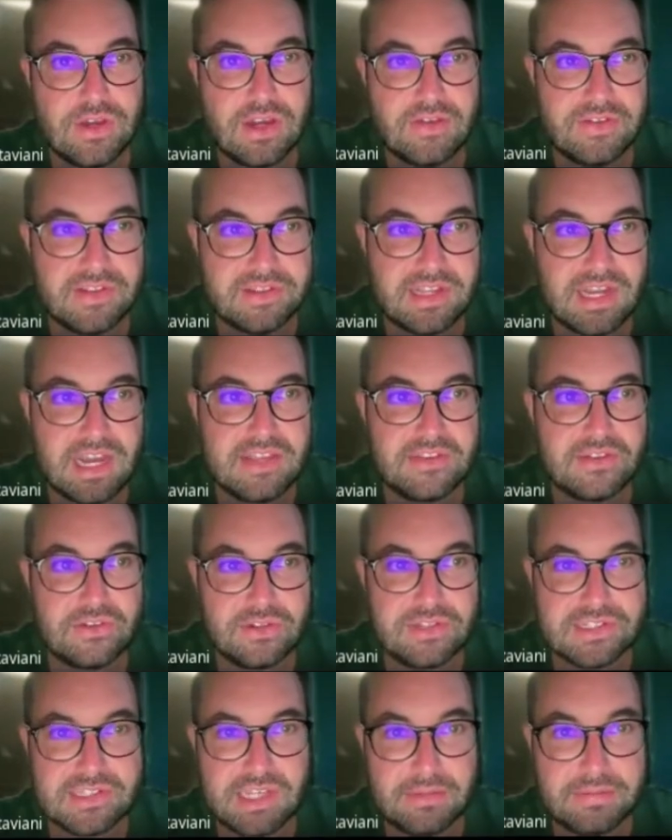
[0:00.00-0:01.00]
the title,
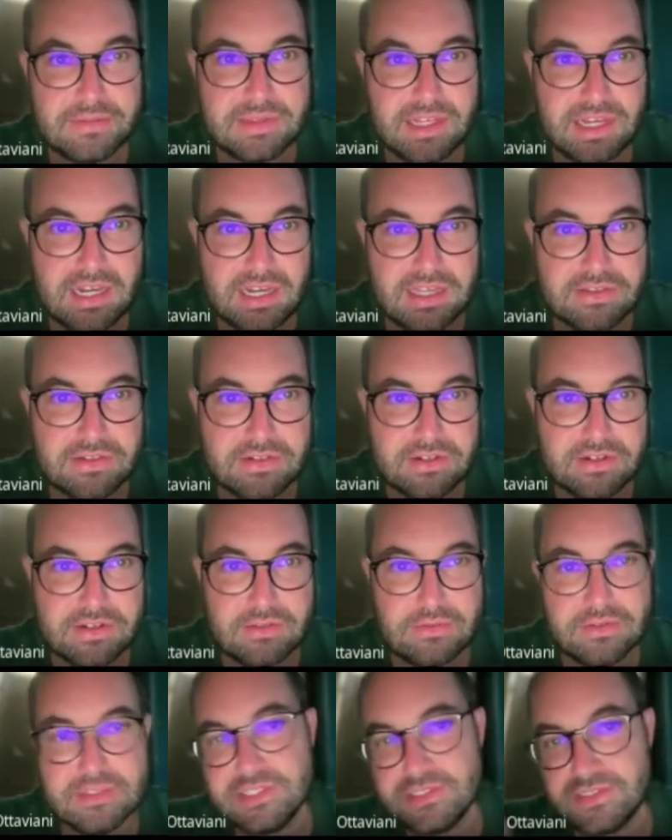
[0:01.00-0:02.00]
the subtitle,
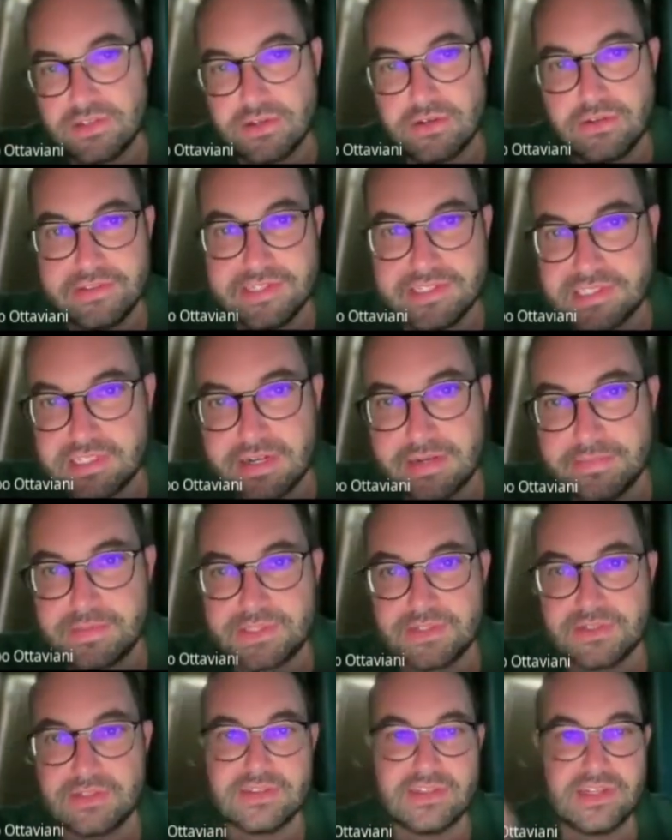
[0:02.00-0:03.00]
which is called
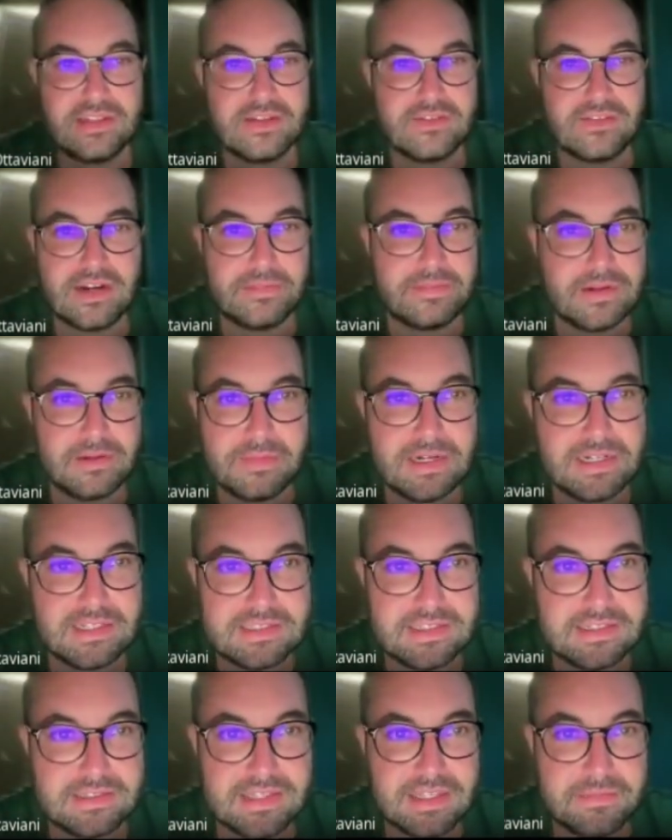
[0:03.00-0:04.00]
description on Datawrapper, but it's the
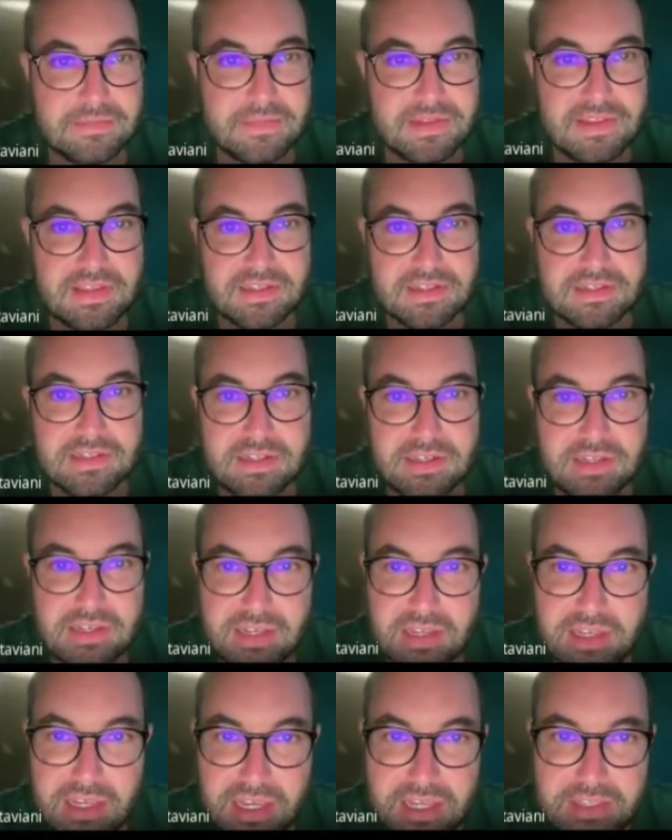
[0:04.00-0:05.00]
same thing.
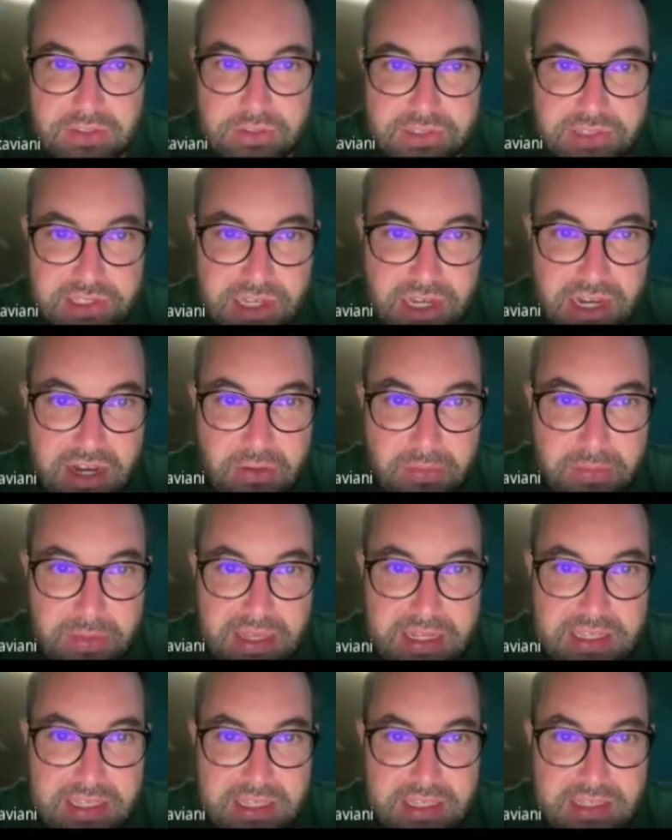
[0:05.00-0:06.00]
And you see how
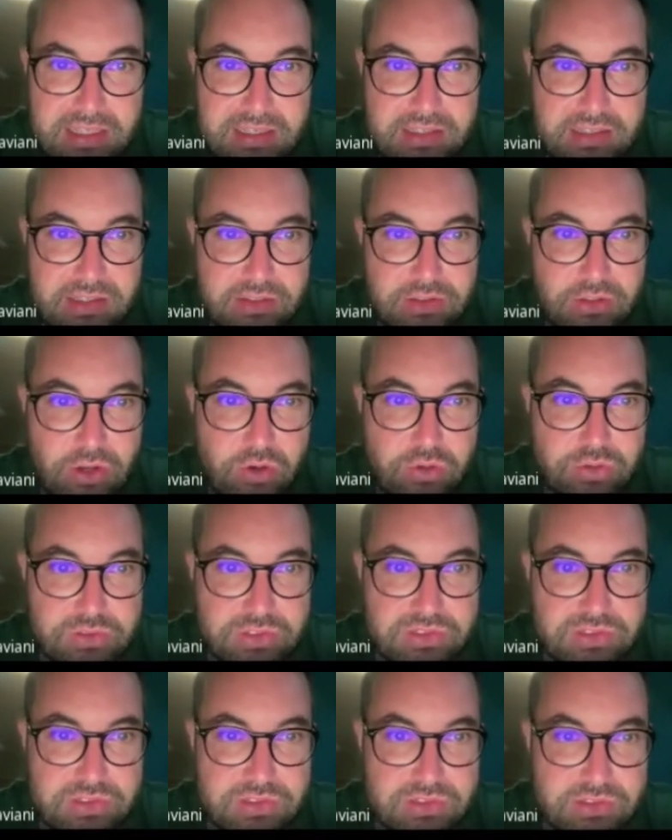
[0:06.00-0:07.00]
many
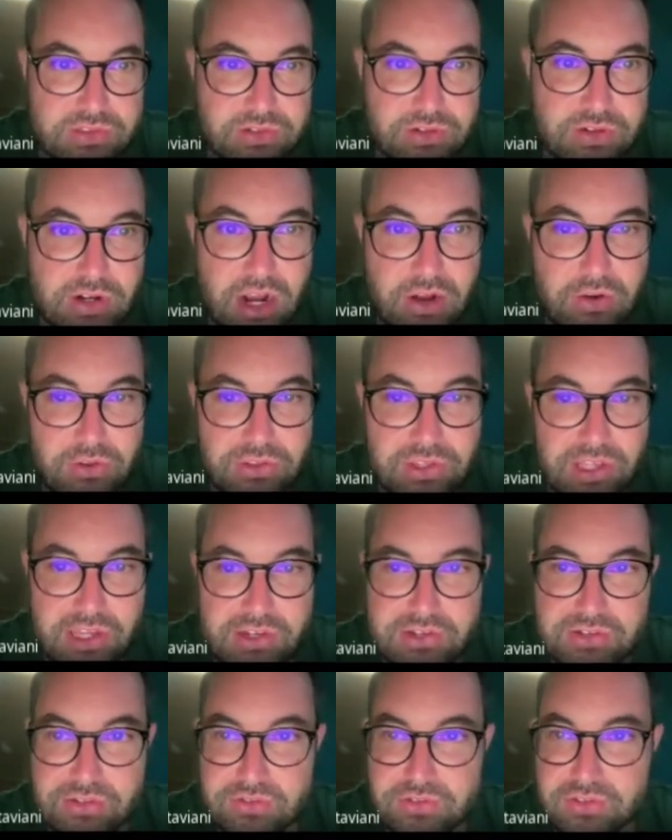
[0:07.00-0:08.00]
notes or
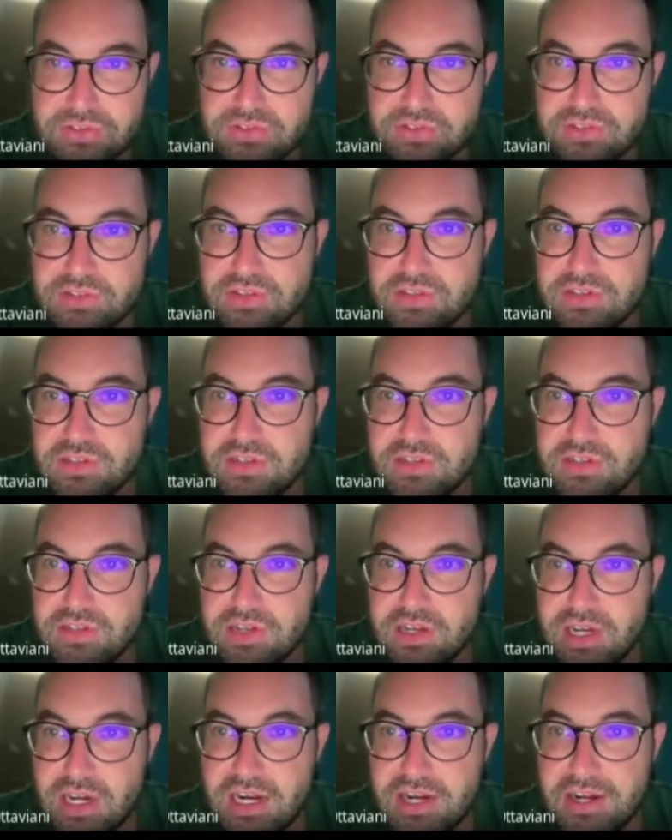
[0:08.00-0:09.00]
annotations
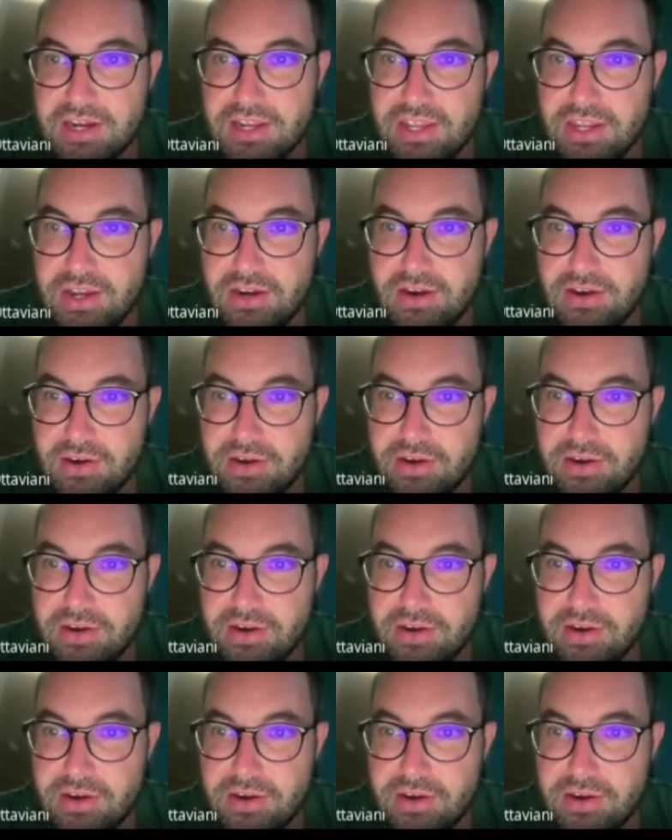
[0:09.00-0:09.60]
are here.